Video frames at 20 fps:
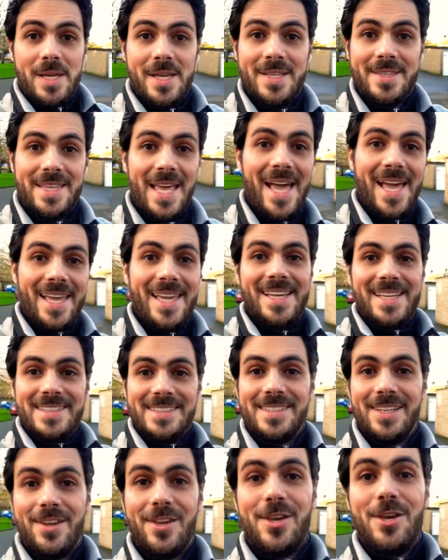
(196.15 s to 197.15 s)
That
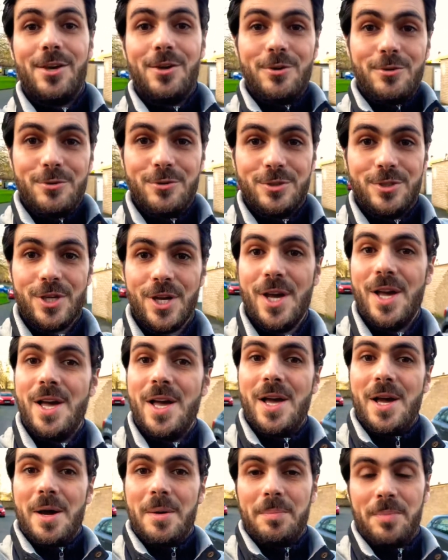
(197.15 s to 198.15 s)
is a huge
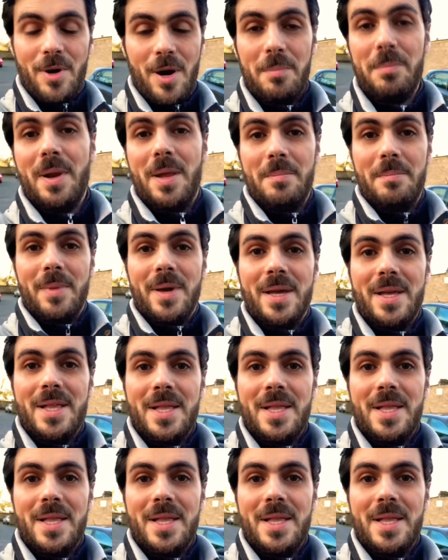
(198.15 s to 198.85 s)
problem,